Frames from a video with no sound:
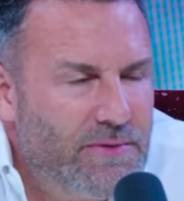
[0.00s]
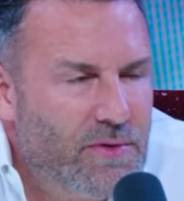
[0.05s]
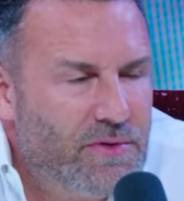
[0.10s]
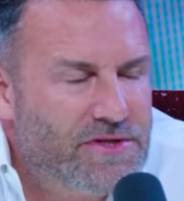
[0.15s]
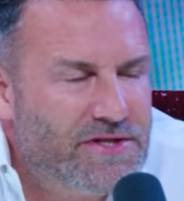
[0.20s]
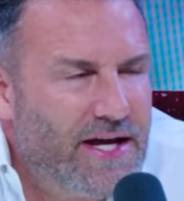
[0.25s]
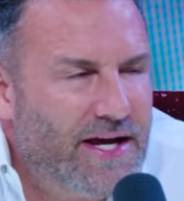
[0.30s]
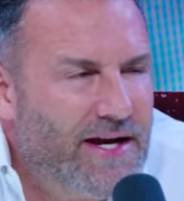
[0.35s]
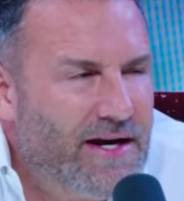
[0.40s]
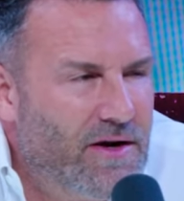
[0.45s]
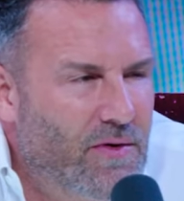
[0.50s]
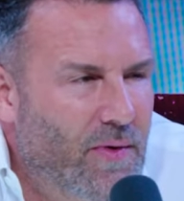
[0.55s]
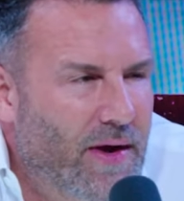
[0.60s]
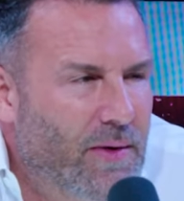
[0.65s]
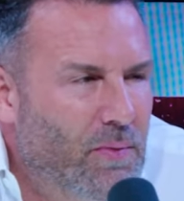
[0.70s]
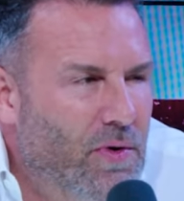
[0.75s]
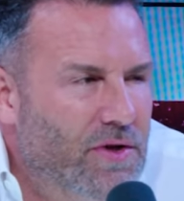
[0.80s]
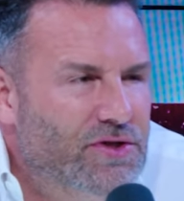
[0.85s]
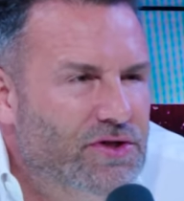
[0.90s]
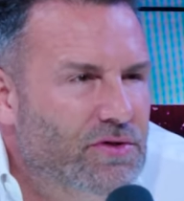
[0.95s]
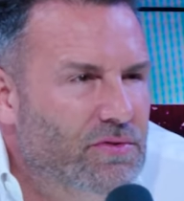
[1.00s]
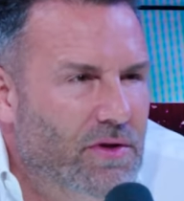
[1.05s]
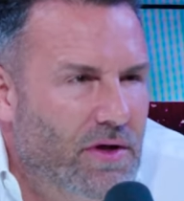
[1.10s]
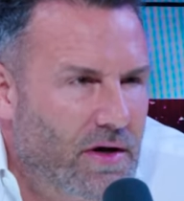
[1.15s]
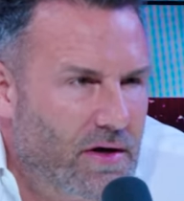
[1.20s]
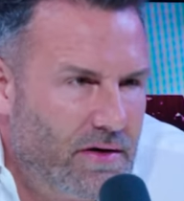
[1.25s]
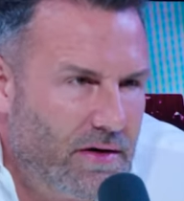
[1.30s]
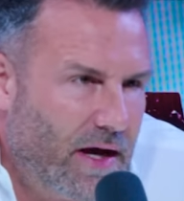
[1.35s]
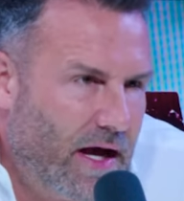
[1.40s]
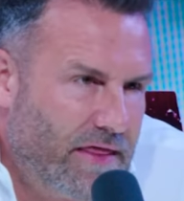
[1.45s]
You were saying in a way, what did you
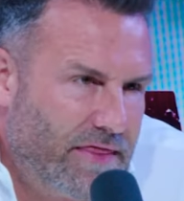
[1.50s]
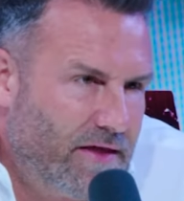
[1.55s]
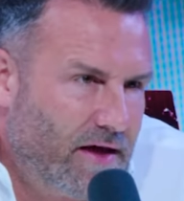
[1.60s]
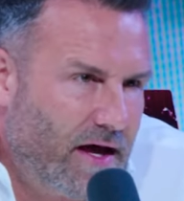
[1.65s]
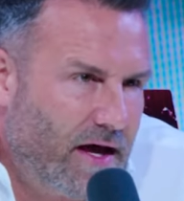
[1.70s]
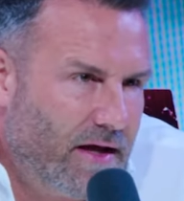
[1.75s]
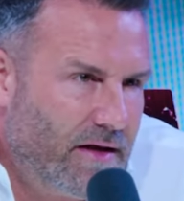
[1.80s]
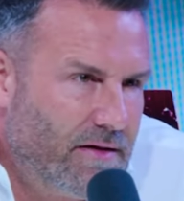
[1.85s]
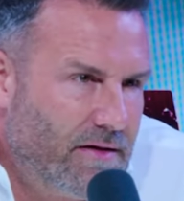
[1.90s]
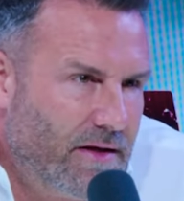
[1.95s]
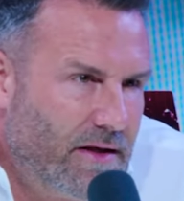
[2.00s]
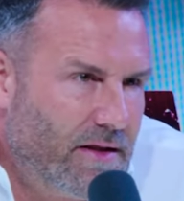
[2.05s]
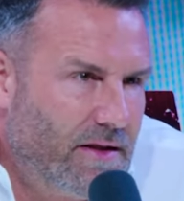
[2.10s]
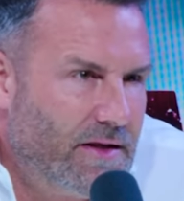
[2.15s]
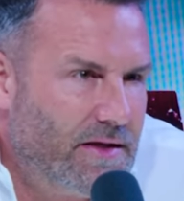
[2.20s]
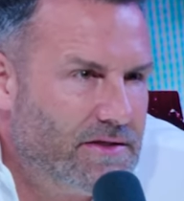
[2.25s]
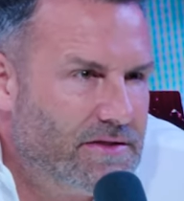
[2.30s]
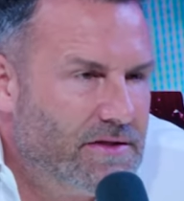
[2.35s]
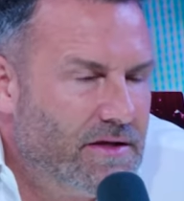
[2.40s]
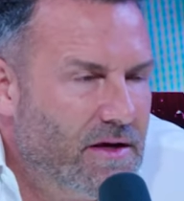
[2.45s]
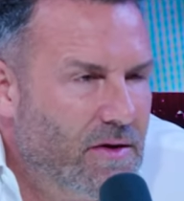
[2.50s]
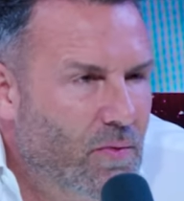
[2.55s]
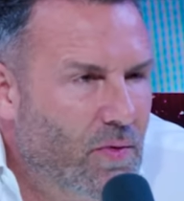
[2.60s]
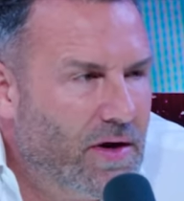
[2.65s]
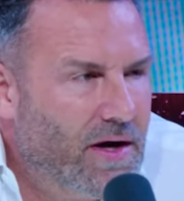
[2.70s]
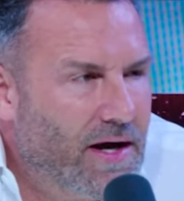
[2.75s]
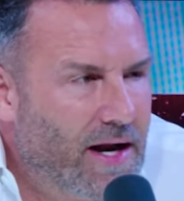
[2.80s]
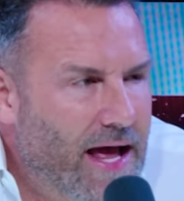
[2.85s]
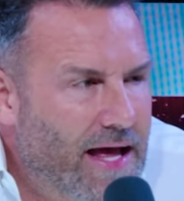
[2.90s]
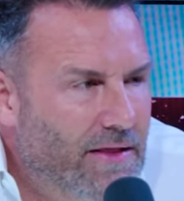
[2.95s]
learn? I thought, at least.
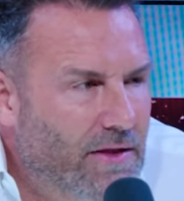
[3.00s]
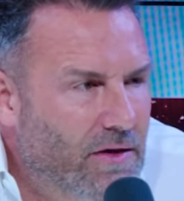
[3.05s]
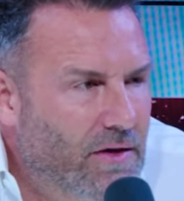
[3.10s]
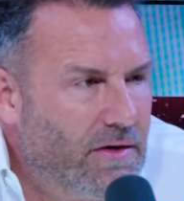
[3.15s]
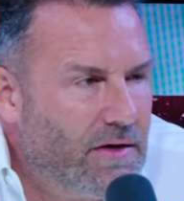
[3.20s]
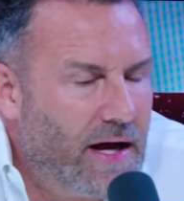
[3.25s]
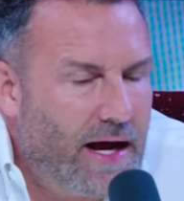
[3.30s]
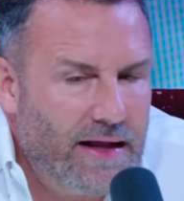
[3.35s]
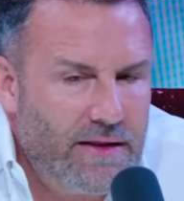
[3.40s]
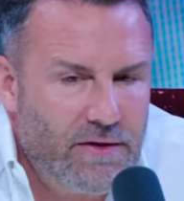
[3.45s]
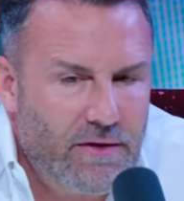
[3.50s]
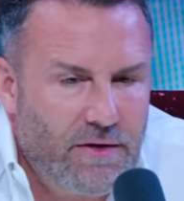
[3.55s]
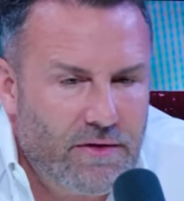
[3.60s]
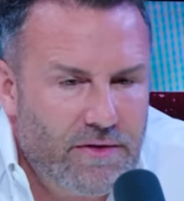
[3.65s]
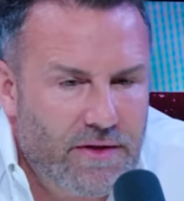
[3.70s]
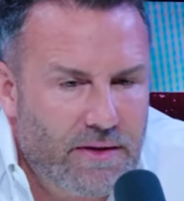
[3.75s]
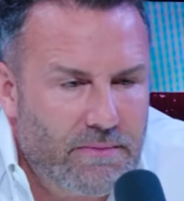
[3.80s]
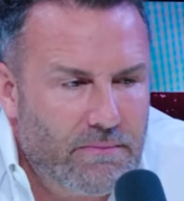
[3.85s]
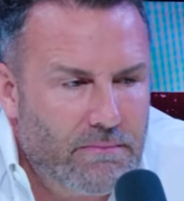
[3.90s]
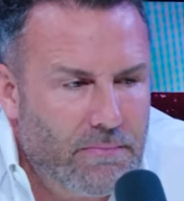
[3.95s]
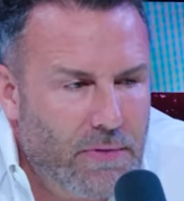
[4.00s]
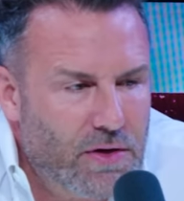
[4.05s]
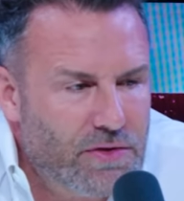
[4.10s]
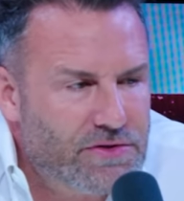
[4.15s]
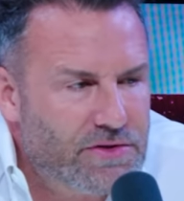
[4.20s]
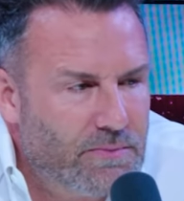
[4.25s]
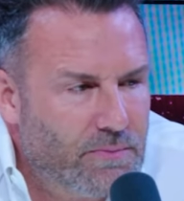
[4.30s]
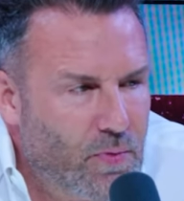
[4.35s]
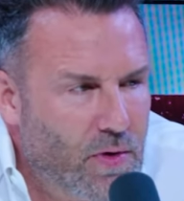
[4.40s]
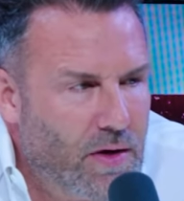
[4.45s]
What did I learn? I learned that
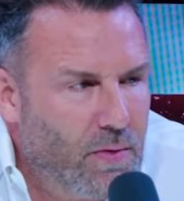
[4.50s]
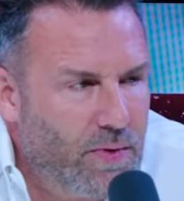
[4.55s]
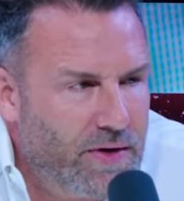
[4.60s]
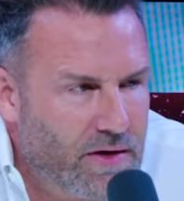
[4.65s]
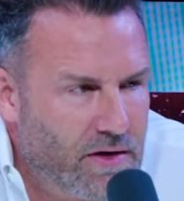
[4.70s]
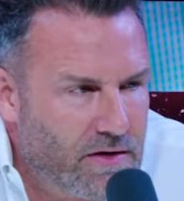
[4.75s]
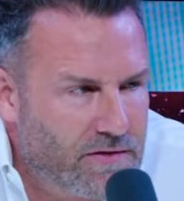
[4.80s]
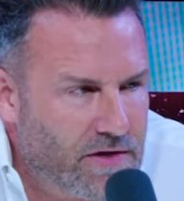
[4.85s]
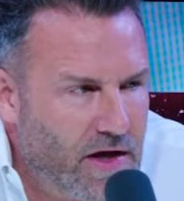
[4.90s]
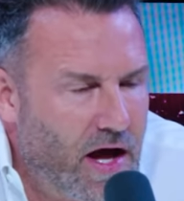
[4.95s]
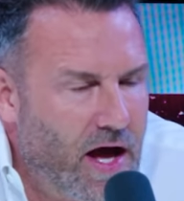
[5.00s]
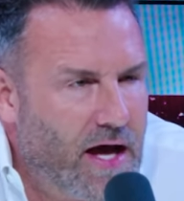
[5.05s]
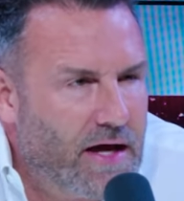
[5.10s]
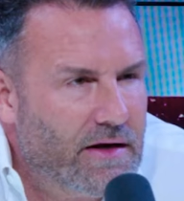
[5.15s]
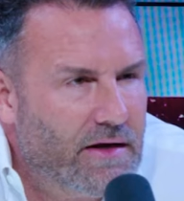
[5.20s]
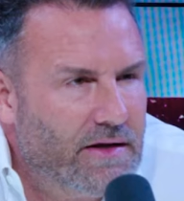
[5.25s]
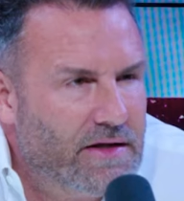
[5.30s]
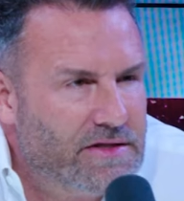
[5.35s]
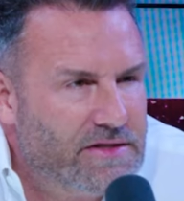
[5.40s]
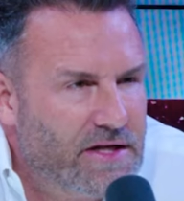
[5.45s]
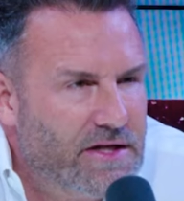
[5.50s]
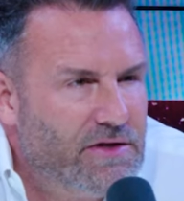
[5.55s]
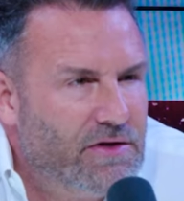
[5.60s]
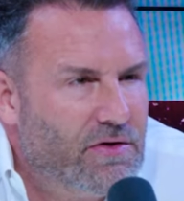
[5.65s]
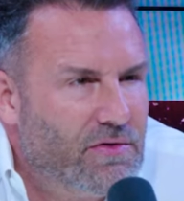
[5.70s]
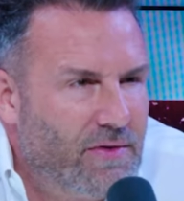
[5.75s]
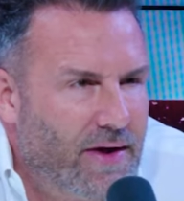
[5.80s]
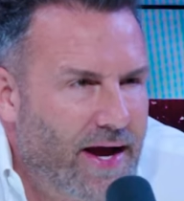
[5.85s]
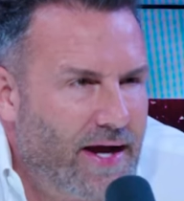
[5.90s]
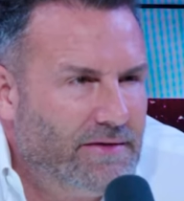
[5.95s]
most of what we are taught is
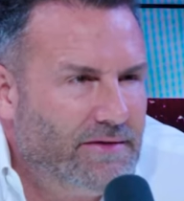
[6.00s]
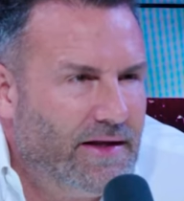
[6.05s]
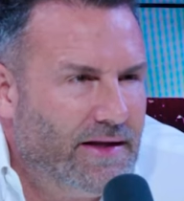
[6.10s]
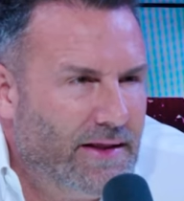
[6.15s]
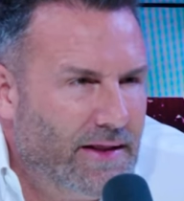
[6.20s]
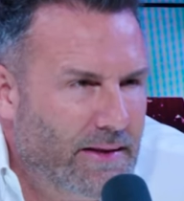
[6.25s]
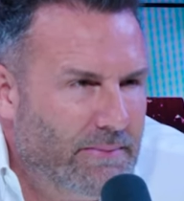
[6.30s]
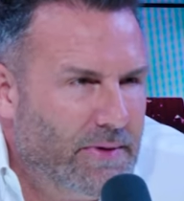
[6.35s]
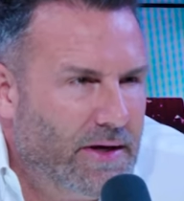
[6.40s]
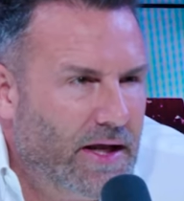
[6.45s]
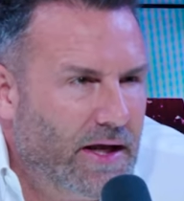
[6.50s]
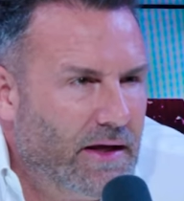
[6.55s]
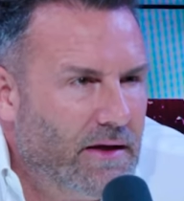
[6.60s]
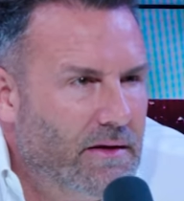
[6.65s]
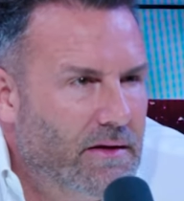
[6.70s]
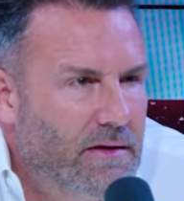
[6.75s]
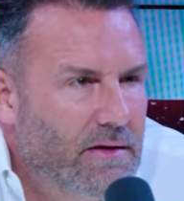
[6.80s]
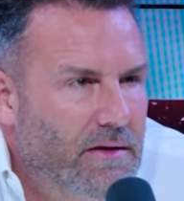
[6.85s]
incorrect and limiting.